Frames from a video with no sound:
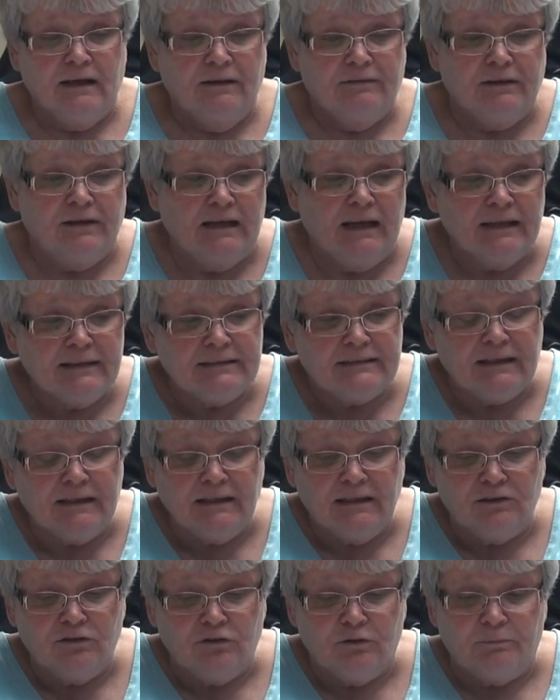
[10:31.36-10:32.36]
The next
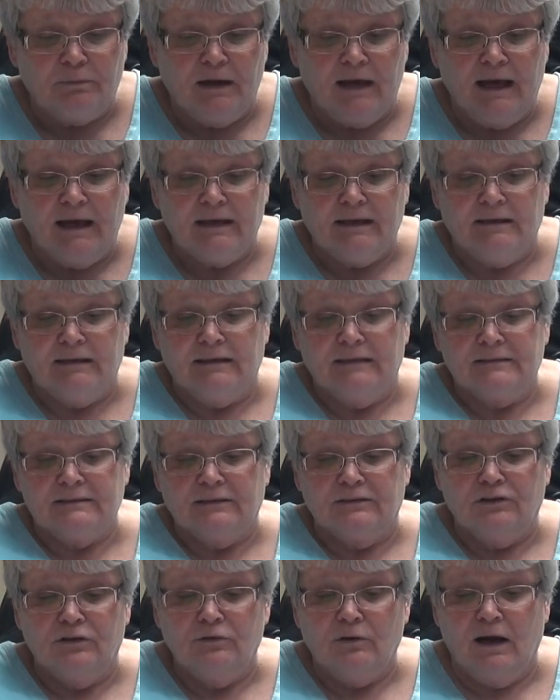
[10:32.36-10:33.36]
thing in your packet is a
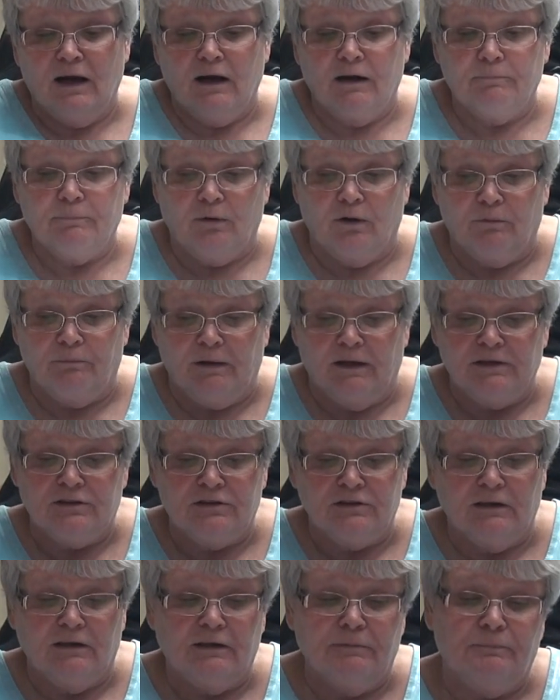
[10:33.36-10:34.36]
new hire
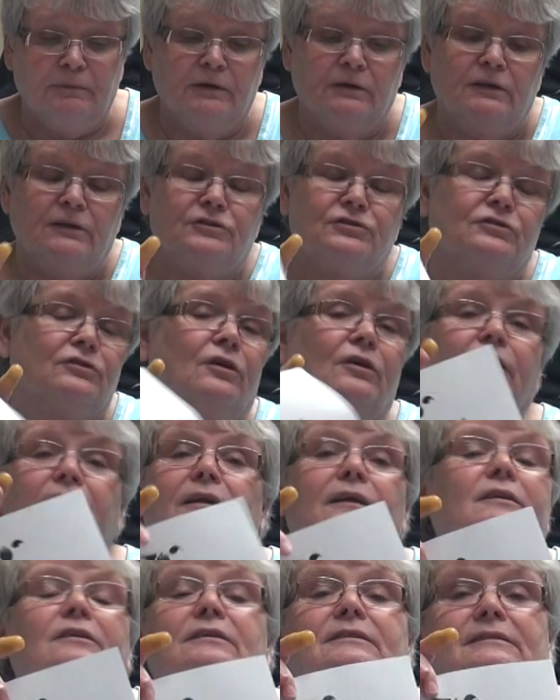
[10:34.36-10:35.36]
probationary period chart.
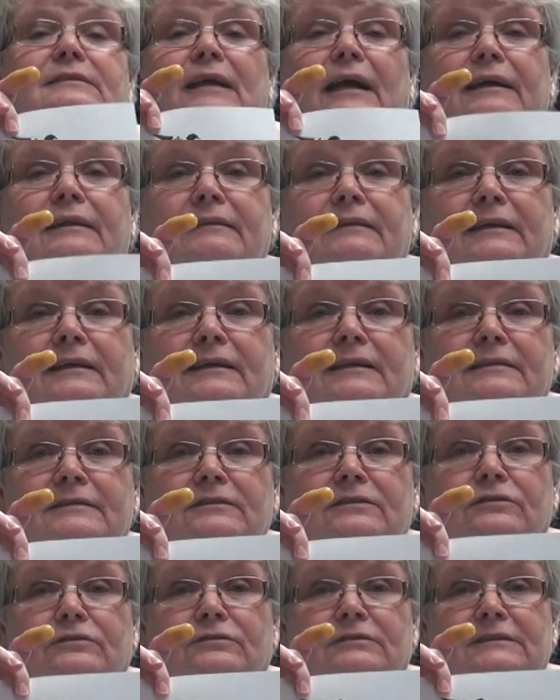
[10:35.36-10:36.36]
It looks like
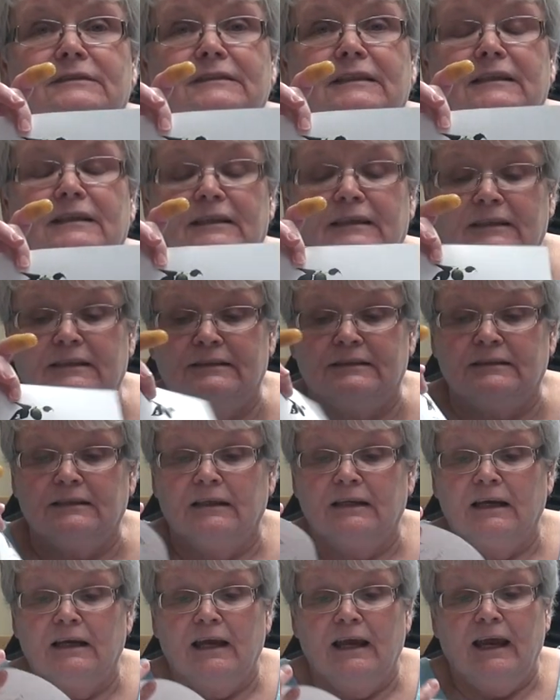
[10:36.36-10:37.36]
this. You'll see it.
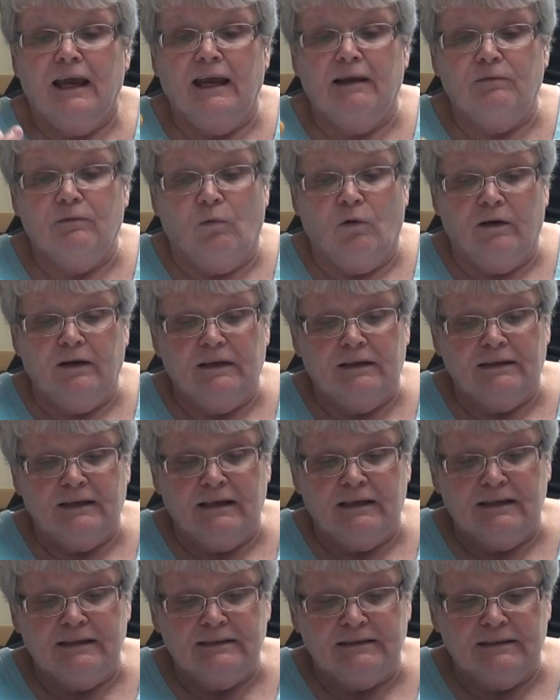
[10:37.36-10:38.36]
And what it
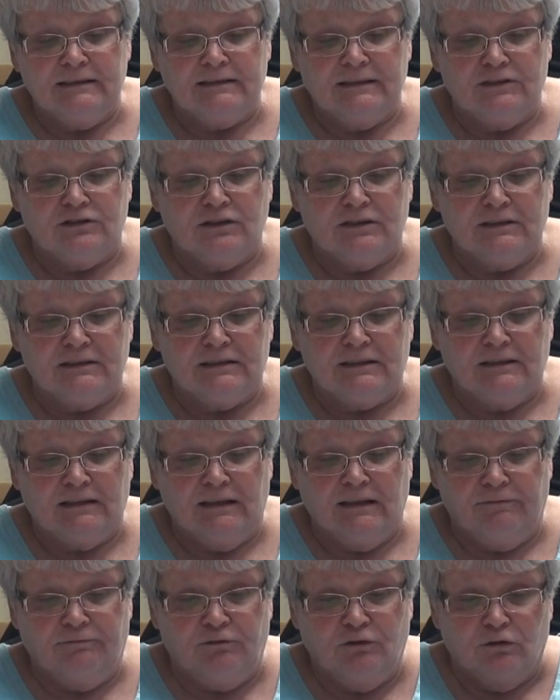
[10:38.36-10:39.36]
does is
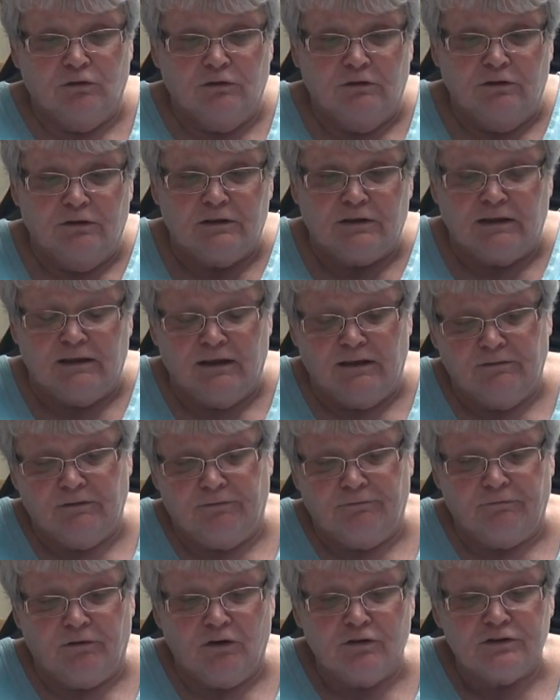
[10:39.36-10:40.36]
if you'll look in
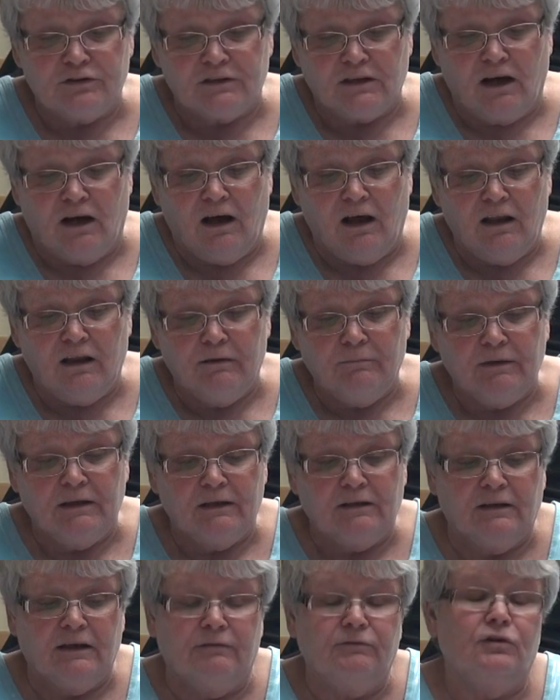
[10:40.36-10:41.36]
the first column,
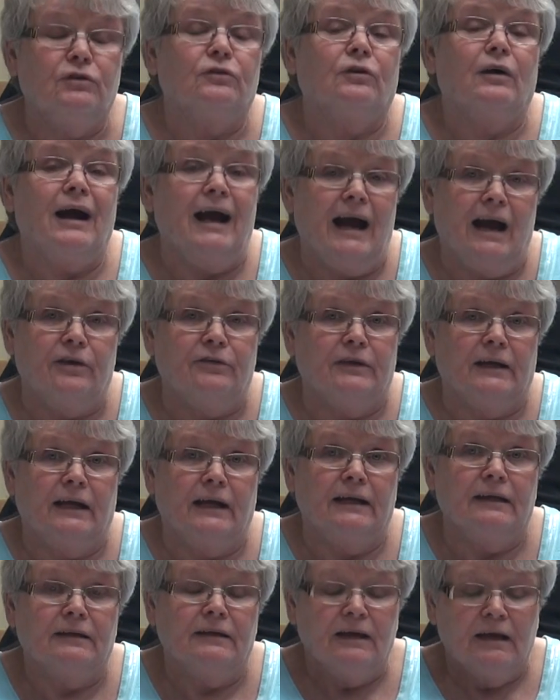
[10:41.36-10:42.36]
it'll give you your hire
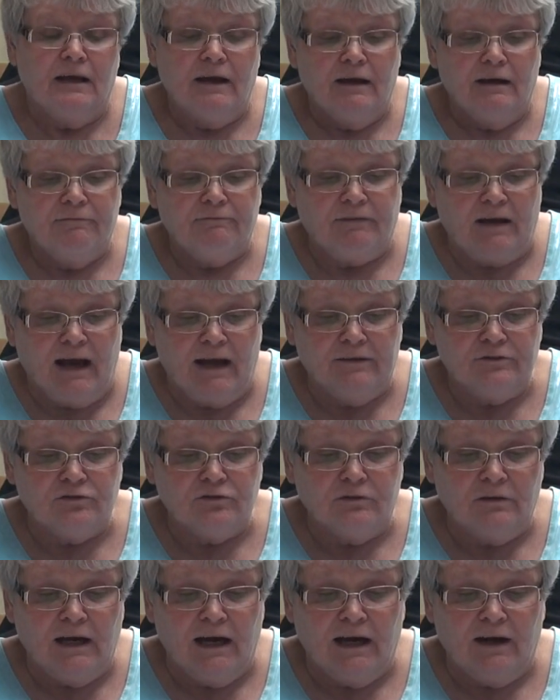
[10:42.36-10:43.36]
date. Find
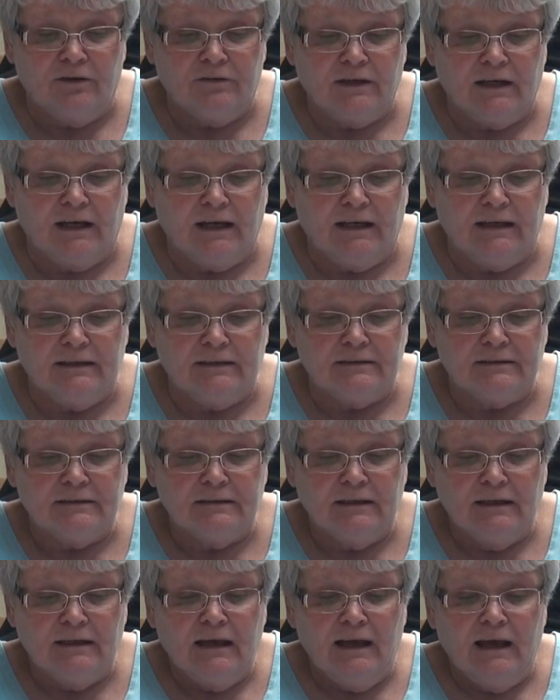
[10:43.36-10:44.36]
your hire date.
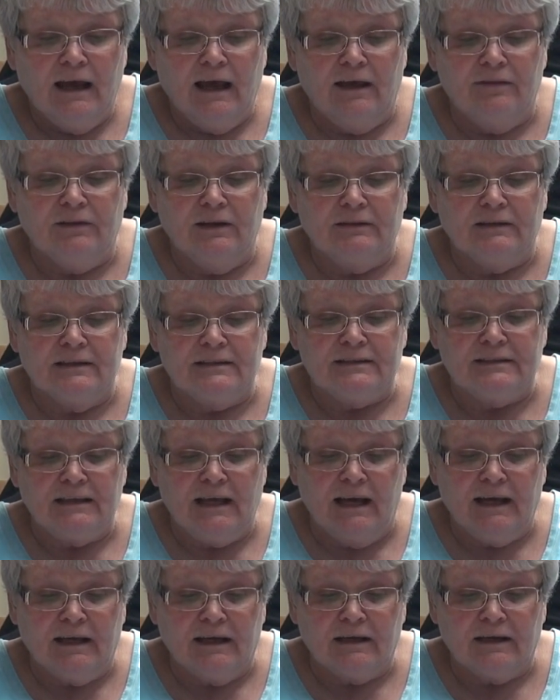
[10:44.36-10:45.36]
And then the
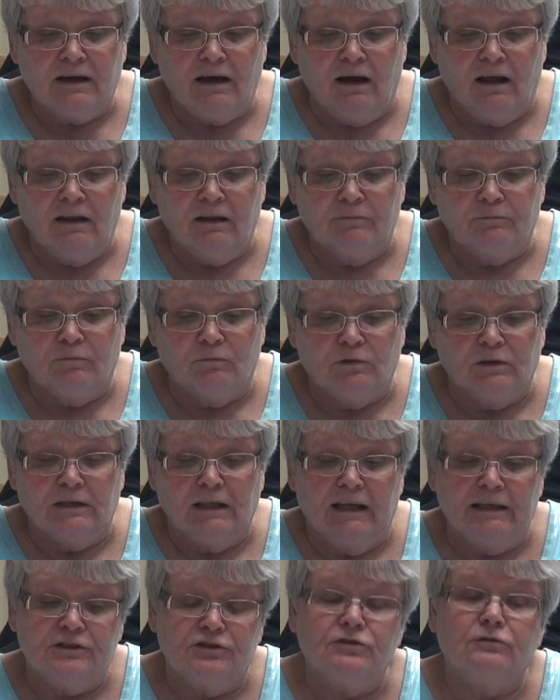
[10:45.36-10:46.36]
second column will
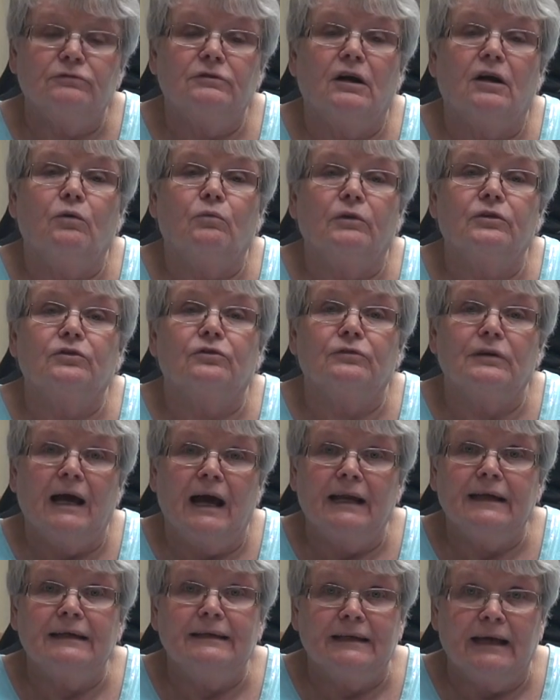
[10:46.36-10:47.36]
let you know when your
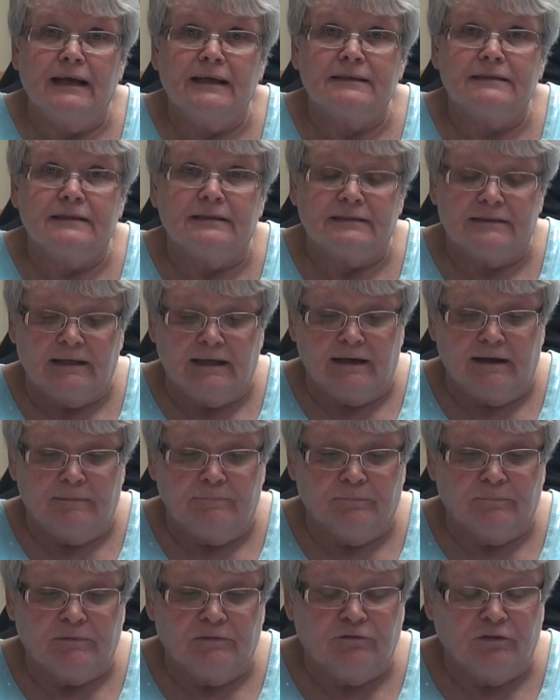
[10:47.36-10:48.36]
90 days is up.
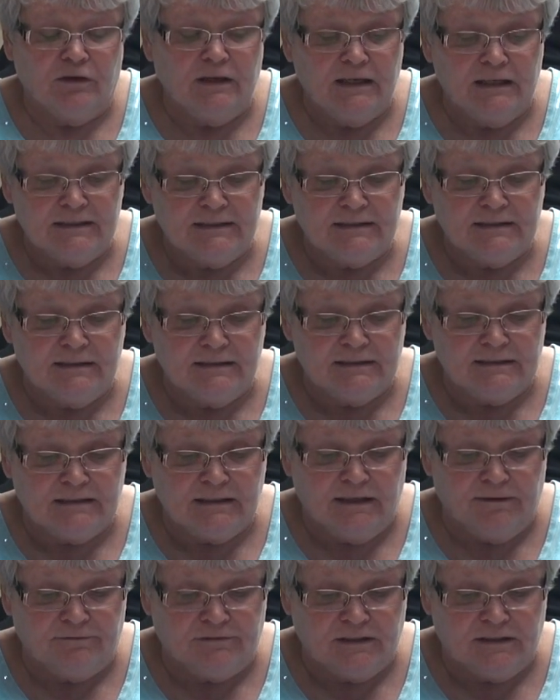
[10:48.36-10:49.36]
For instance,
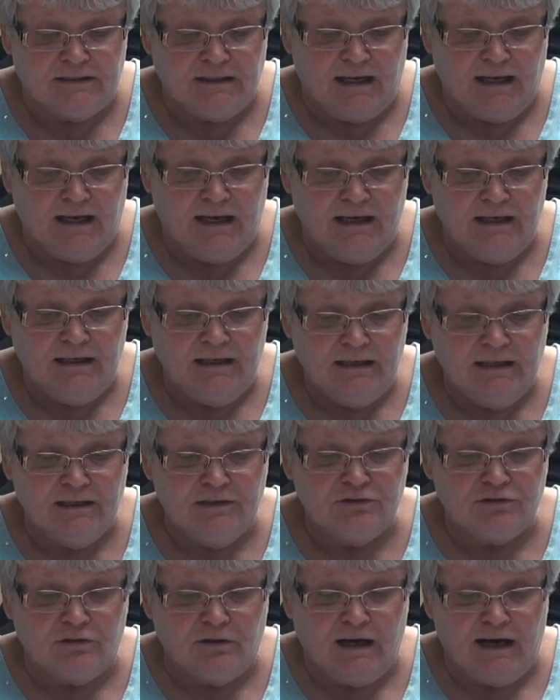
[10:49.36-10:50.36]
if today
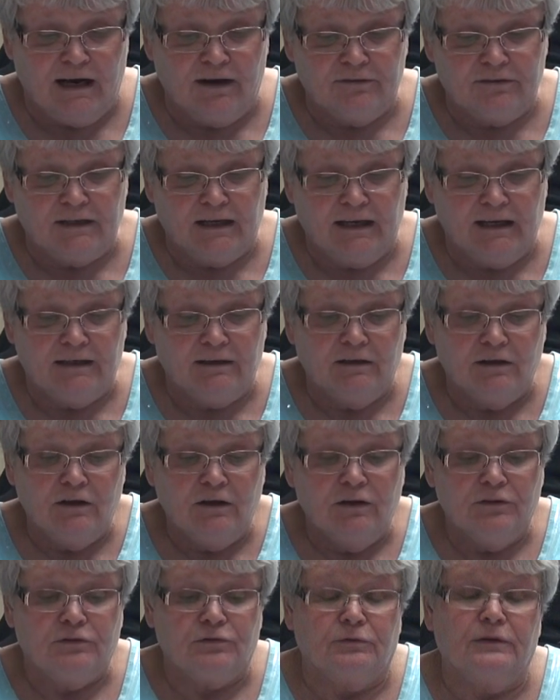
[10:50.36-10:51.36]
is your hire date,
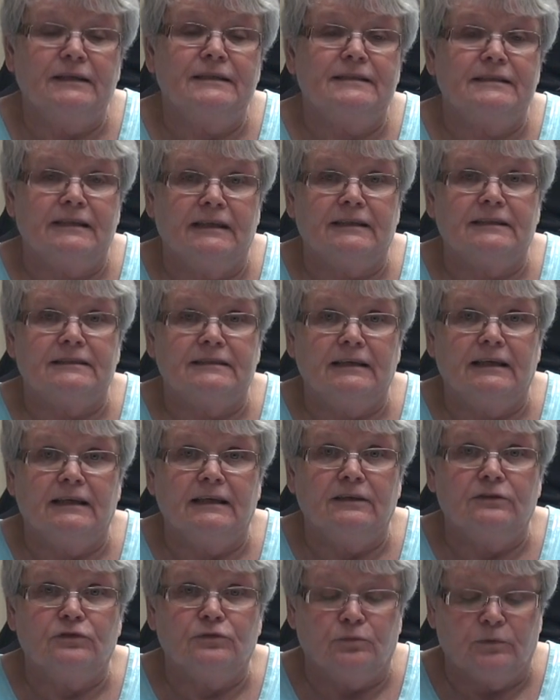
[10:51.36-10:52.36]

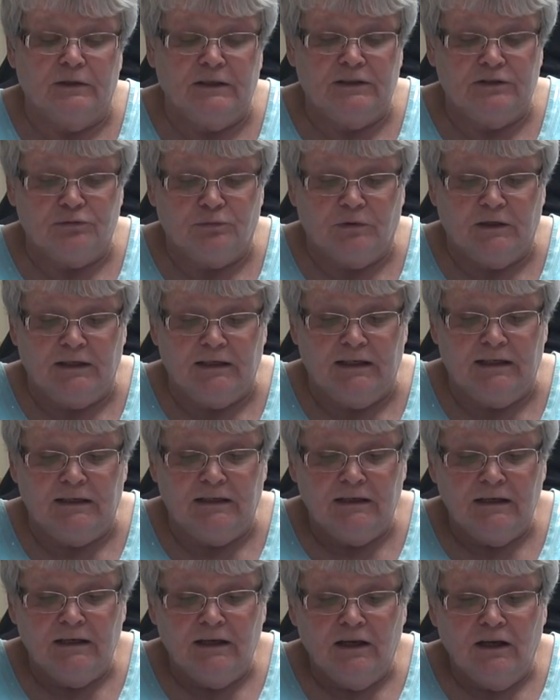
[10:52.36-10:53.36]
3/16/2020,
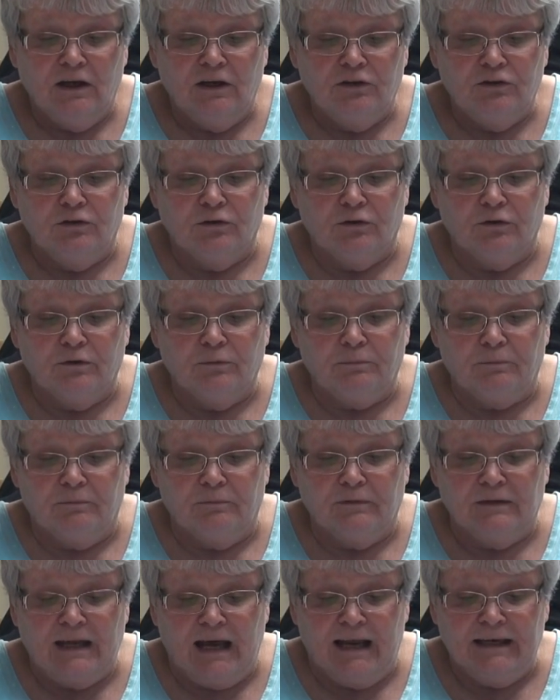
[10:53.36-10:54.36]
your
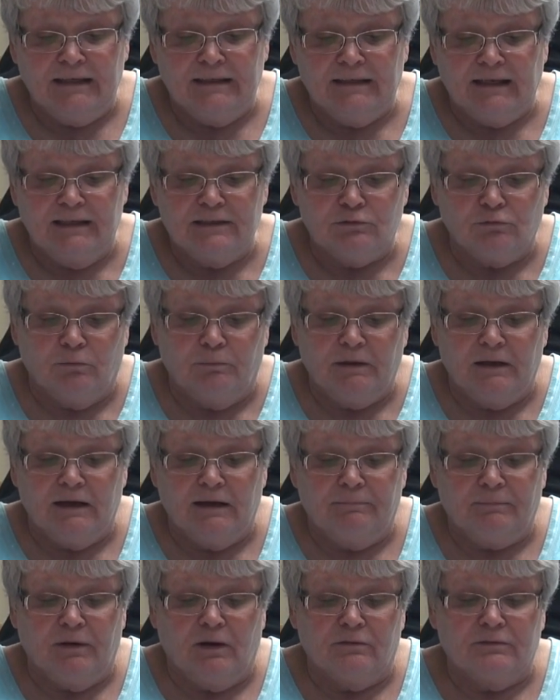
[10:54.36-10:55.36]
90 days will be
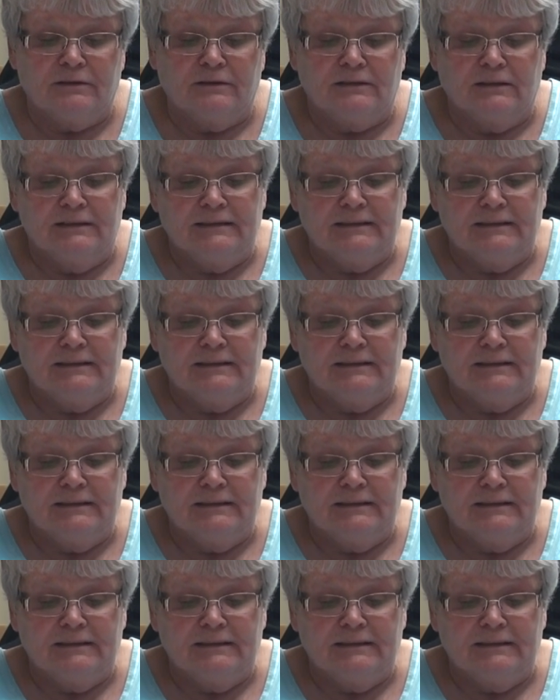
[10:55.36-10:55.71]
up on